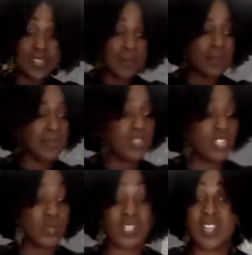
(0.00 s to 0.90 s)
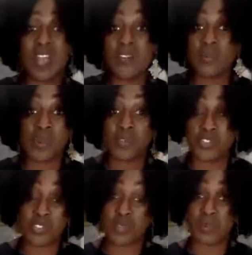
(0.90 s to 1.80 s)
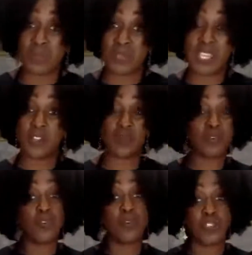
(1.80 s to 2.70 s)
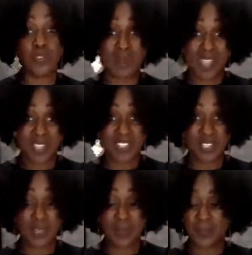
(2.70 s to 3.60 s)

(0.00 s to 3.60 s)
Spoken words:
to them, you can oven roast your sweet potatoes before you mash them.